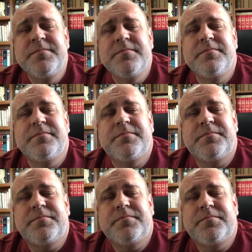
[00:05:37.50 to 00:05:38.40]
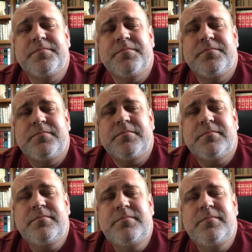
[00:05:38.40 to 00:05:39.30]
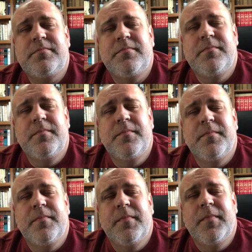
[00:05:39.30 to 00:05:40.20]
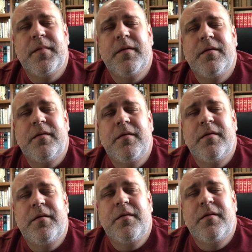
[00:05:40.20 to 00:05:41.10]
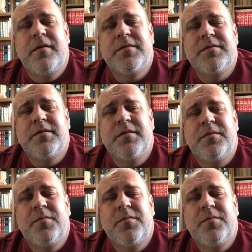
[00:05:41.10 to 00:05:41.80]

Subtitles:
Nobody speaks.